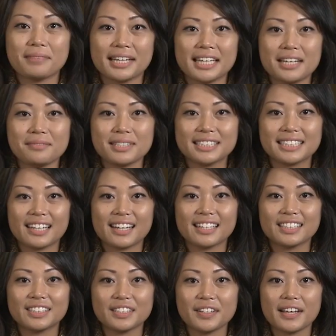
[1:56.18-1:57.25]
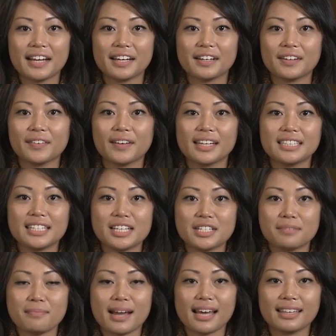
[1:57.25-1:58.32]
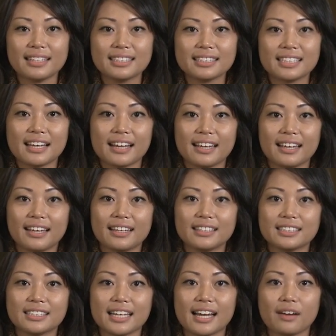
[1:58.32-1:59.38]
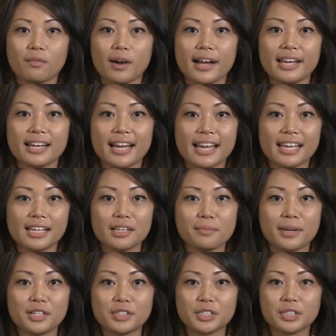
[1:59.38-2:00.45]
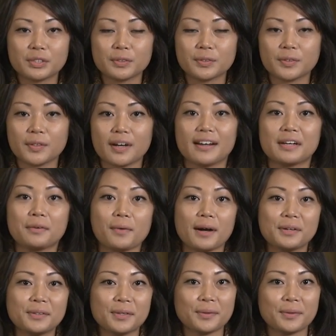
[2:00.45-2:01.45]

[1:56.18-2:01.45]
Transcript: My name is Donna Soriano. I teach math and science at Waianae Elementary School on Oahu,